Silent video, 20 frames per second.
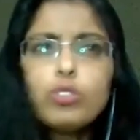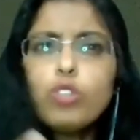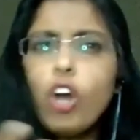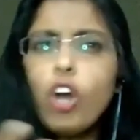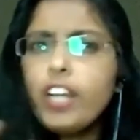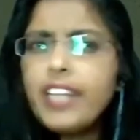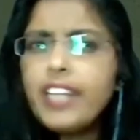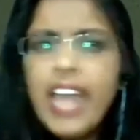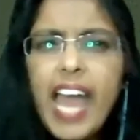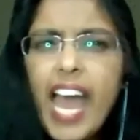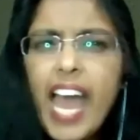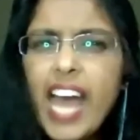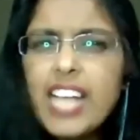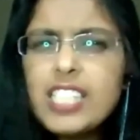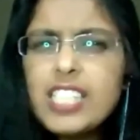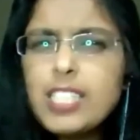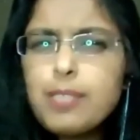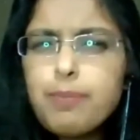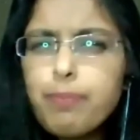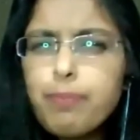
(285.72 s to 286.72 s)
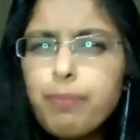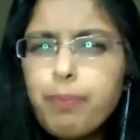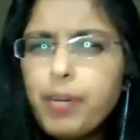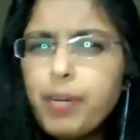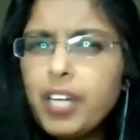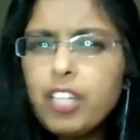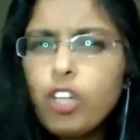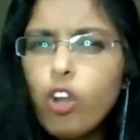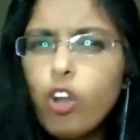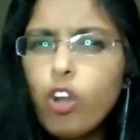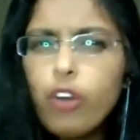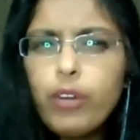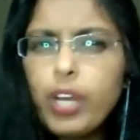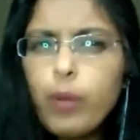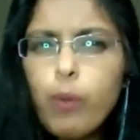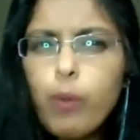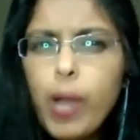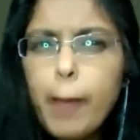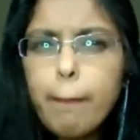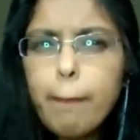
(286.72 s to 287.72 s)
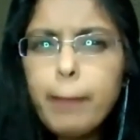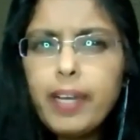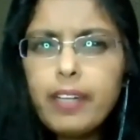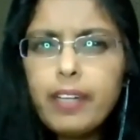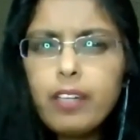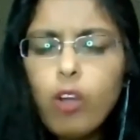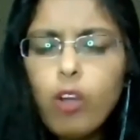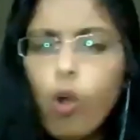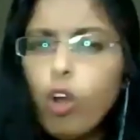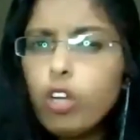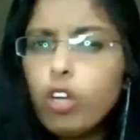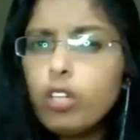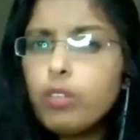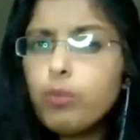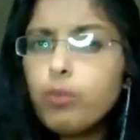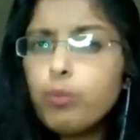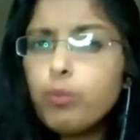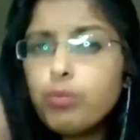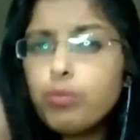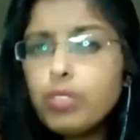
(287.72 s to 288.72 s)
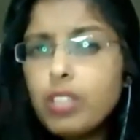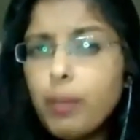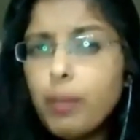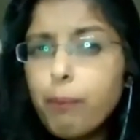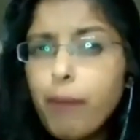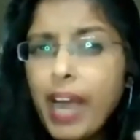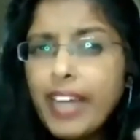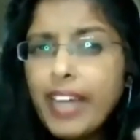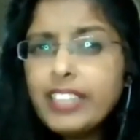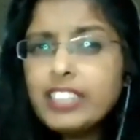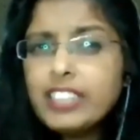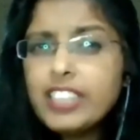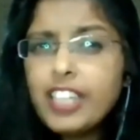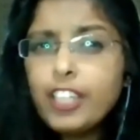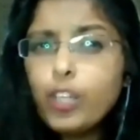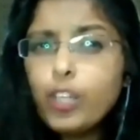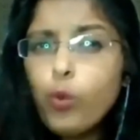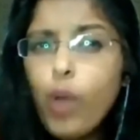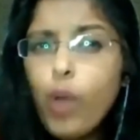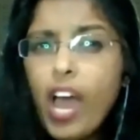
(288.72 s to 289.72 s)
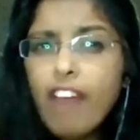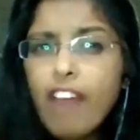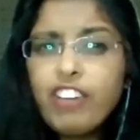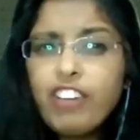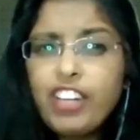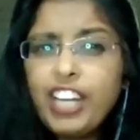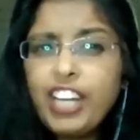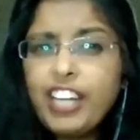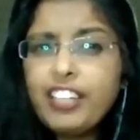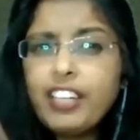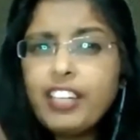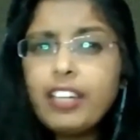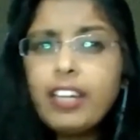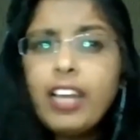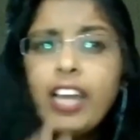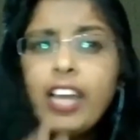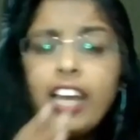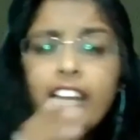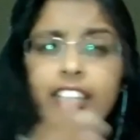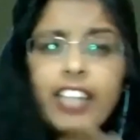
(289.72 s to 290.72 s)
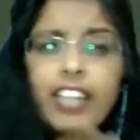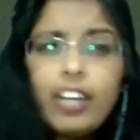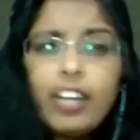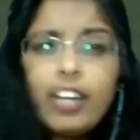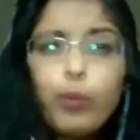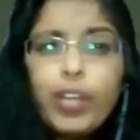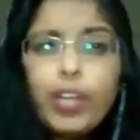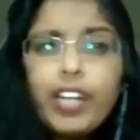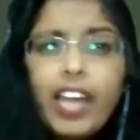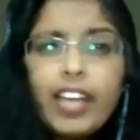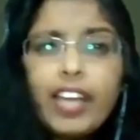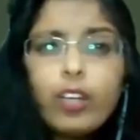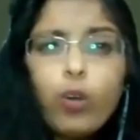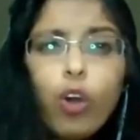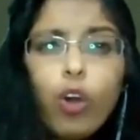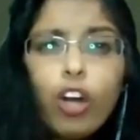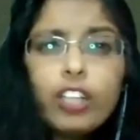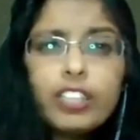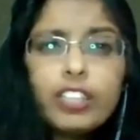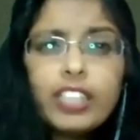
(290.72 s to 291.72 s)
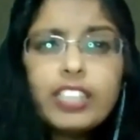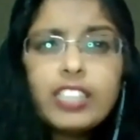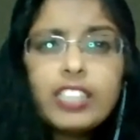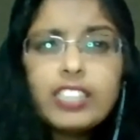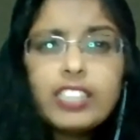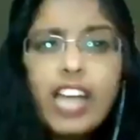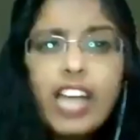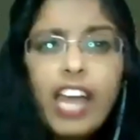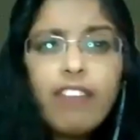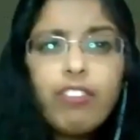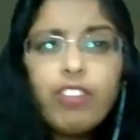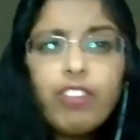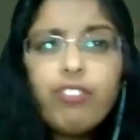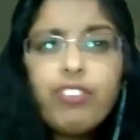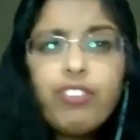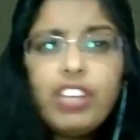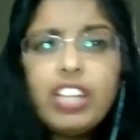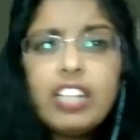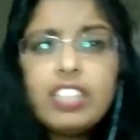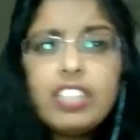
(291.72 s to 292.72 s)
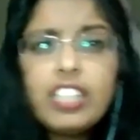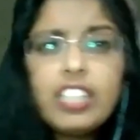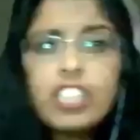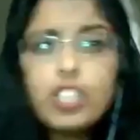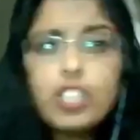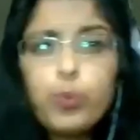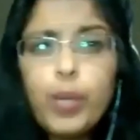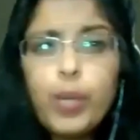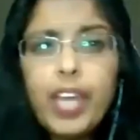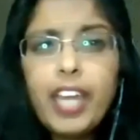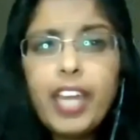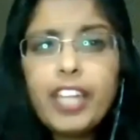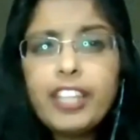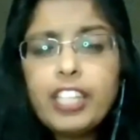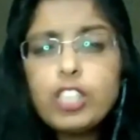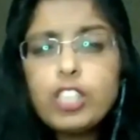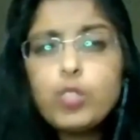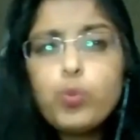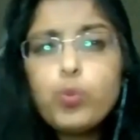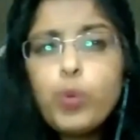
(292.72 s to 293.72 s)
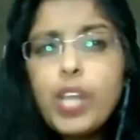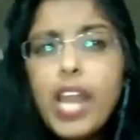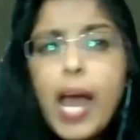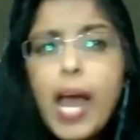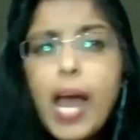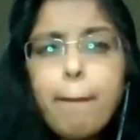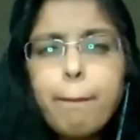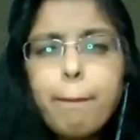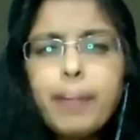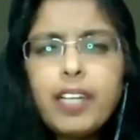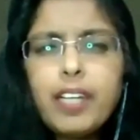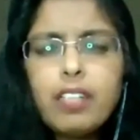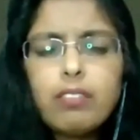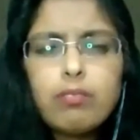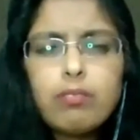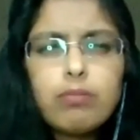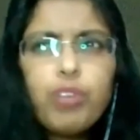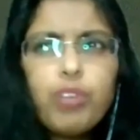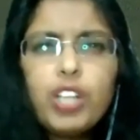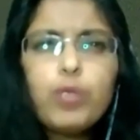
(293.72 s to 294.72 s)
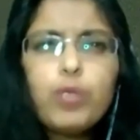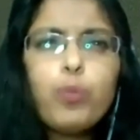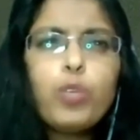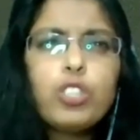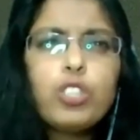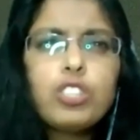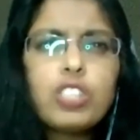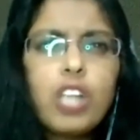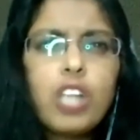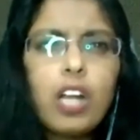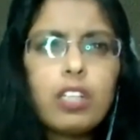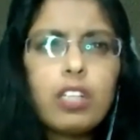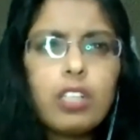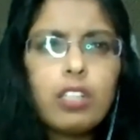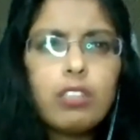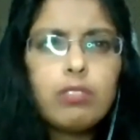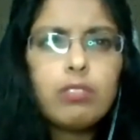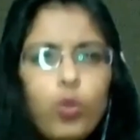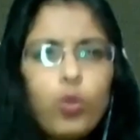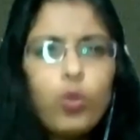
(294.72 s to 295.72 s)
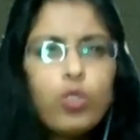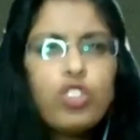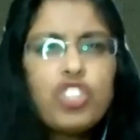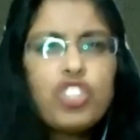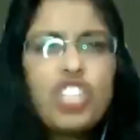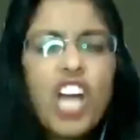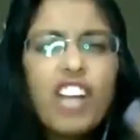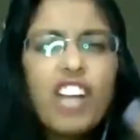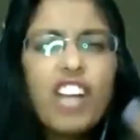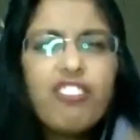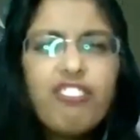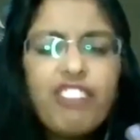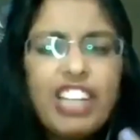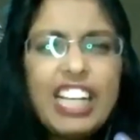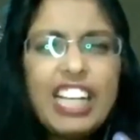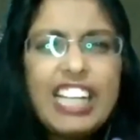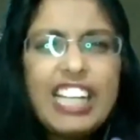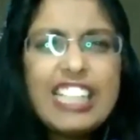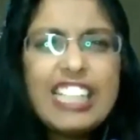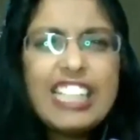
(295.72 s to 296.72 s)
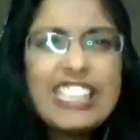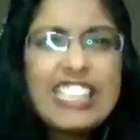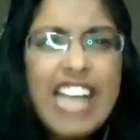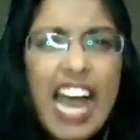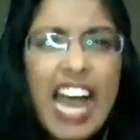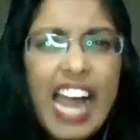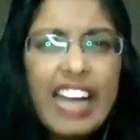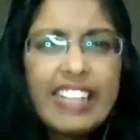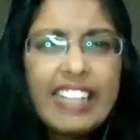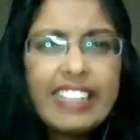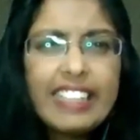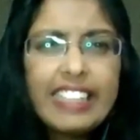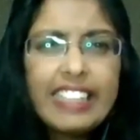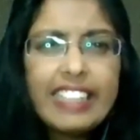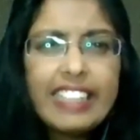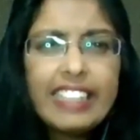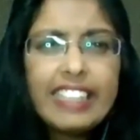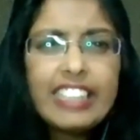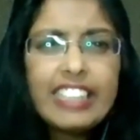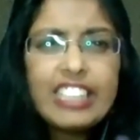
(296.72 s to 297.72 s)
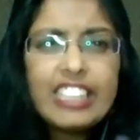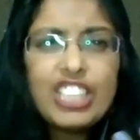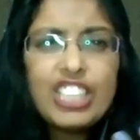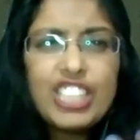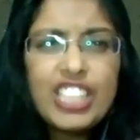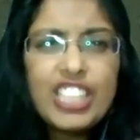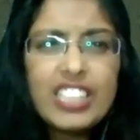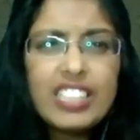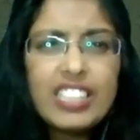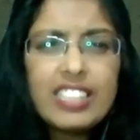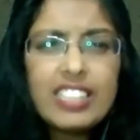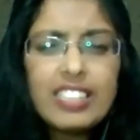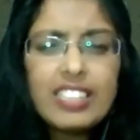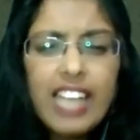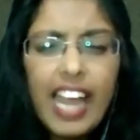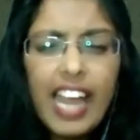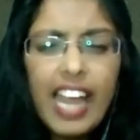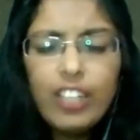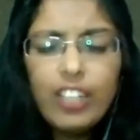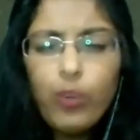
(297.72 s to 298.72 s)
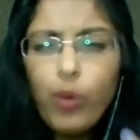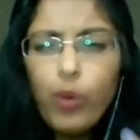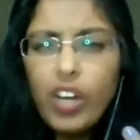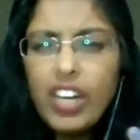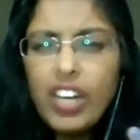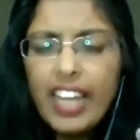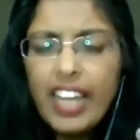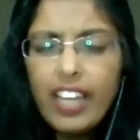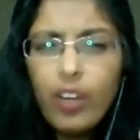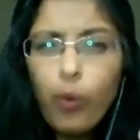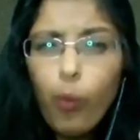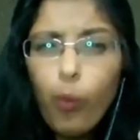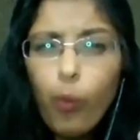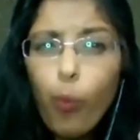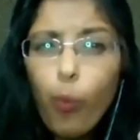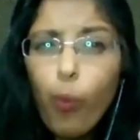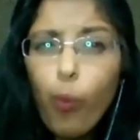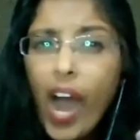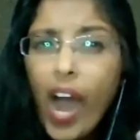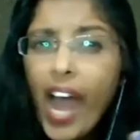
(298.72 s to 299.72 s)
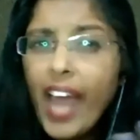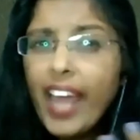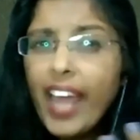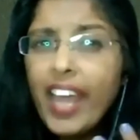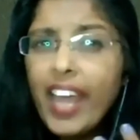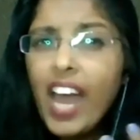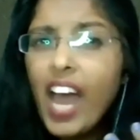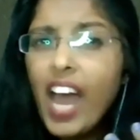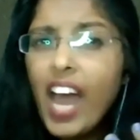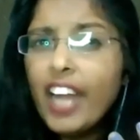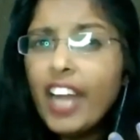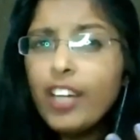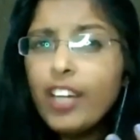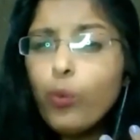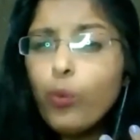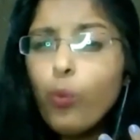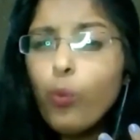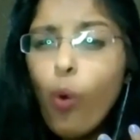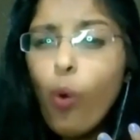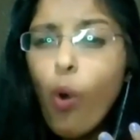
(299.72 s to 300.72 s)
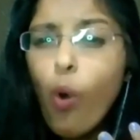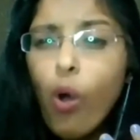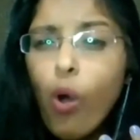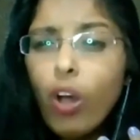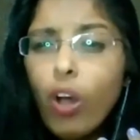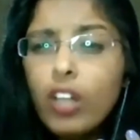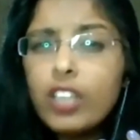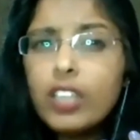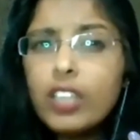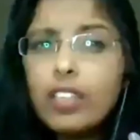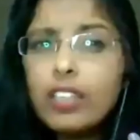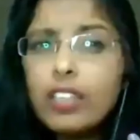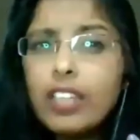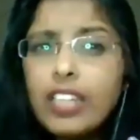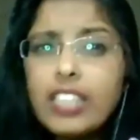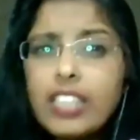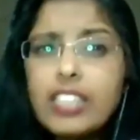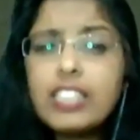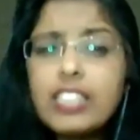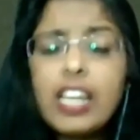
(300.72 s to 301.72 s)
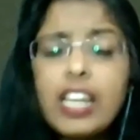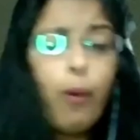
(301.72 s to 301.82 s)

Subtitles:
not as per your requirement or the mindset you have created, that when I got this, I will feel this way, this will happen. What will start it? You start feeling sad. distress, and you are like, why I do all these,